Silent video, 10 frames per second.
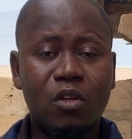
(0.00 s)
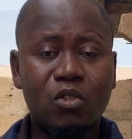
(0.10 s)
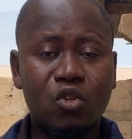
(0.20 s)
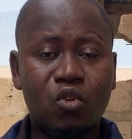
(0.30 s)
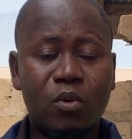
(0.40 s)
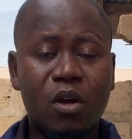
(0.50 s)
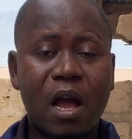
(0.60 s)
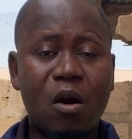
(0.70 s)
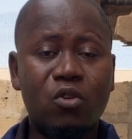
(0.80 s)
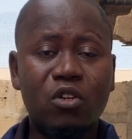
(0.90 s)
So
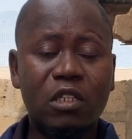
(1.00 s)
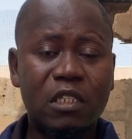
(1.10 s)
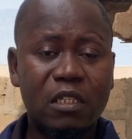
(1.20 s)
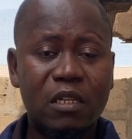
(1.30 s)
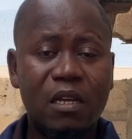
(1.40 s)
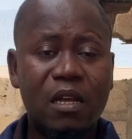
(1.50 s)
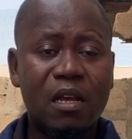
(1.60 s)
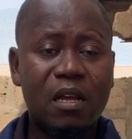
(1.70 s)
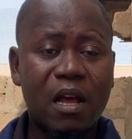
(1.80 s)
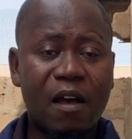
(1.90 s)
I wouldn't
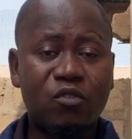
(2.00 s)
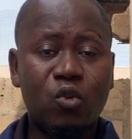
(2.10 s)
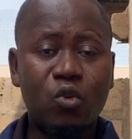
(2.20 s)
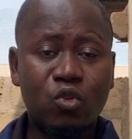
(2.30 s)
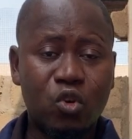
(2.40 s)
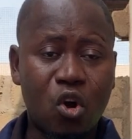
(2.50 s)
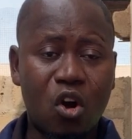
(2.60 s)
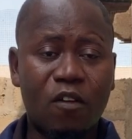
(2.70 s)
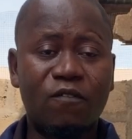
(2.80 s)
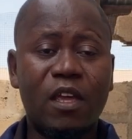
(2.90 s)
have to go to
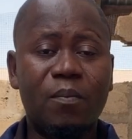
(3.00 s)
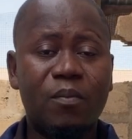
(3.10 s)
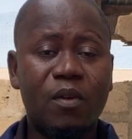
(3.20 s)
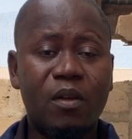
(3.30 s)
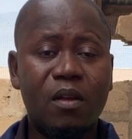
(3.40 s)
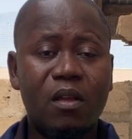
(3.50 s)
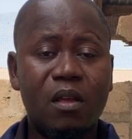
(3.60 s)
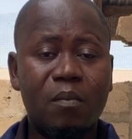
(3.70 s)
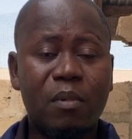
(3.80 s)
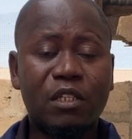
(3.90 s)
all of them,
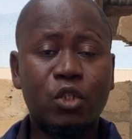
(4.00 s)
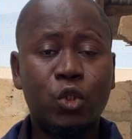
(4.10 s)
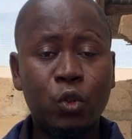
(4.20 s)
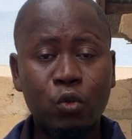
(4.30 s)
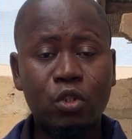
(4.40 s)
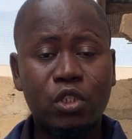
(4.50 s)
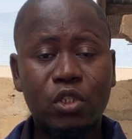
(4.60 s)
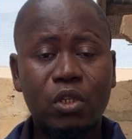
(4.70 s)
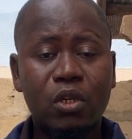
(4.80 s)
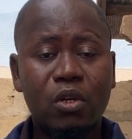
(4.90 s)
but
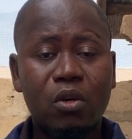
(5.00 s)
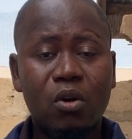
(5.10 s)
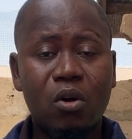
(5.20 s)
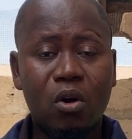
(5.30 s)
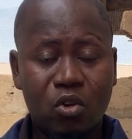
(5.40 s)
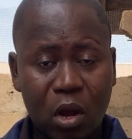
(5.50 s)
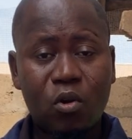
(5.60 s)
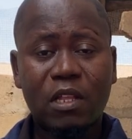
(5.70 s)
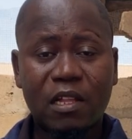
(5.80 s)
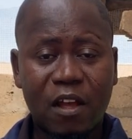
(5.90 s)
choose. You can
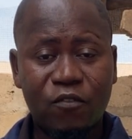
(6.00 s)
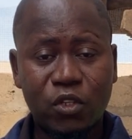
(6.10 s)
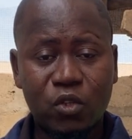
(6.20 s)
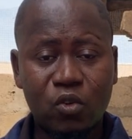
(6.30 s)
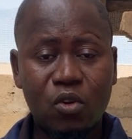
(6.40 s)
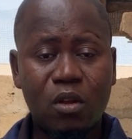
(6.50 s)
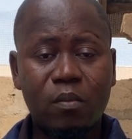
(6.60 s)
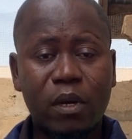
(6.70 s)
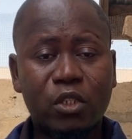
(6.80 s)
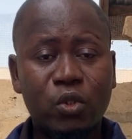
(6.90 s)
watch out that video,
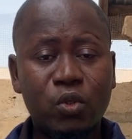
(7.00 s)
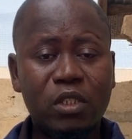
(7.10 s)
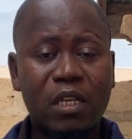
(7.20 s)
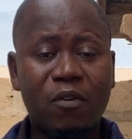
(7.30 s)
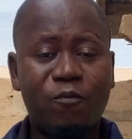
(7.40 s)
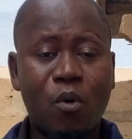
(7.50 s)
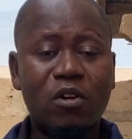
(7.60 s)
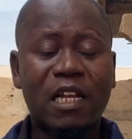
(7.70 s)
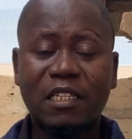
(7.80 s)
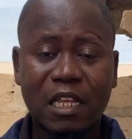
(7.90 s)
but choose the
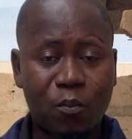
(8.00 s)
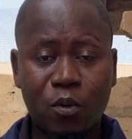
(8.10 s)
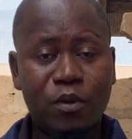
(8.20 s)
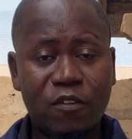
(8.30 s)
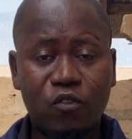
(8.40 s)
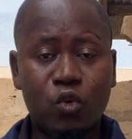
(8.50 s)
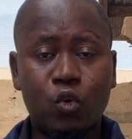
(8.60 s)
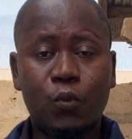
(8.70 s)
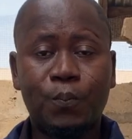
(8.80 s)
pond that is appropriate for you.